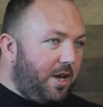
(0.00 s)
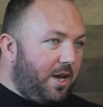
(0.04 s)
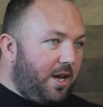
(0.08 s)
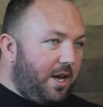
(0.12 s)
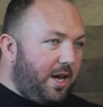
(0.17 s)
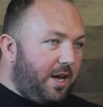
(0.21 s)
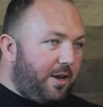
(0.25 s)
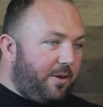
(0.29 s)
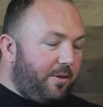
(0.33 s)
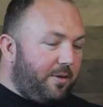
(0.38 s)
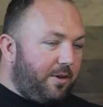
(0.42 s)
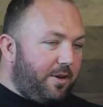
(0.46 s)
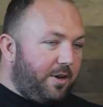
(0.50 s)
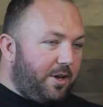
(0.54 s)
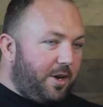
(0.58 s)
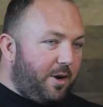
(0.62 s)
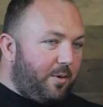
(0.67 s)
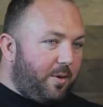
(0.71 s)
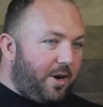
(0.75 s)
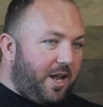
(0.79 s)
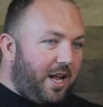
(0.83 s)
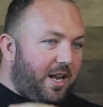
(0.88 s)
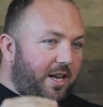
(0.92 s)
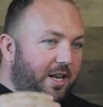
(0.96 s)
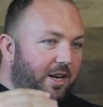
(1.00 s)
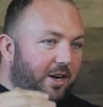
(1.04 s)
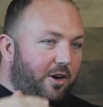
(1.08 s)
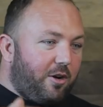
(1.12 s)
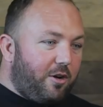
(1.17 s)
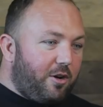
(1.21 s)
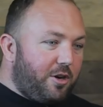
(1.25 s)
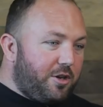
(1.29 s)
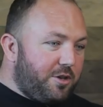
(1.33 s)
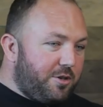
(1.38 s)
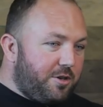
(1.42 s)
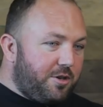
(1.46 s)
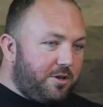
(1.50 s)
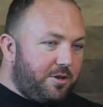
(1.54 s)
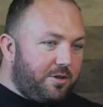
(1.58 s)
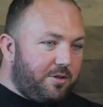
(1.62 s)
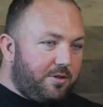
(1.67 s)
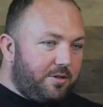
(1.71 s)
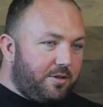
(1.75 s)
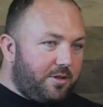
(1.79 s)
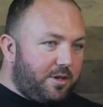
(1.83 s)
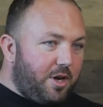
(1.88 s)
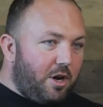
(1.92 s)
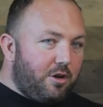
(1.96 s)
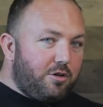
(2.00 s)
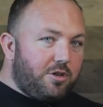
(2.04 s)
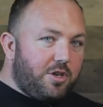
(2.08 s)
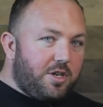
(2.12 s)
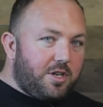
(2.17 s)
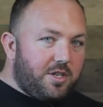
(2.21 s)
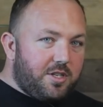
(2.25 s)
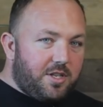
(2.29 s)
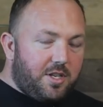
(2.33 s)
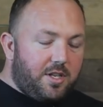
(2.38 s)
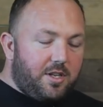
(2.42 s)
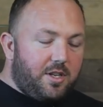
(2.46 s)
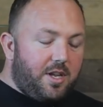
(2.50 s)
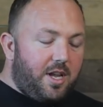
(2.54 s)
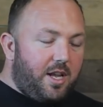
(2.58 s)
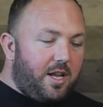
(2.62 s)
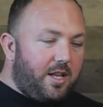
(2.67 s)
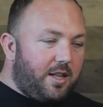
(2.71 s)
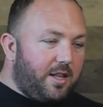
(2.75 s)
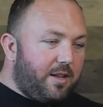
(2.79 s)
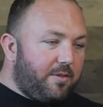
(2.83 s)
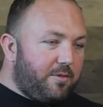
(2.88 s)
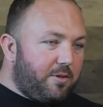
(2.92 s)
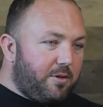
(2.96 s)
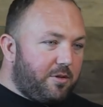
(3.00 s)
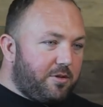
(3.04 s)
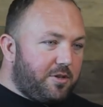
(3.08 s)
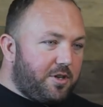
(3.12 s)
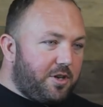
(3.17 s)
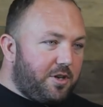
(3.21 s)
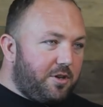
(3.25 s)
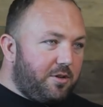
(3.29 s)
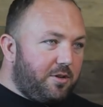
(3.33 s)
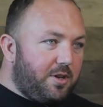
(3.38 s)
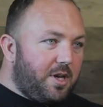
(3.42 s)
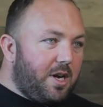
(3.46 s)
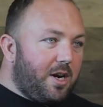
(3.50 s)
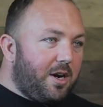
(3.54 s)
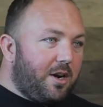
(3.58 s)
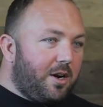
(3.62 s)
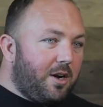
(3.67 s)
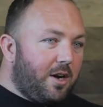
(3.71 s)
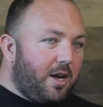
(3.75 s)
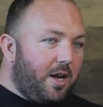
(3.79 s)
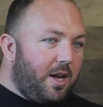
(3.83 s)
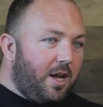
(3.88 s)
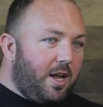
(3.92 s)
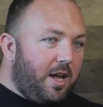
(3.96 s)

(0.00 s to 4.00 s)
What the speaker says: And you know what I'd encourage coaches and lifters to do there,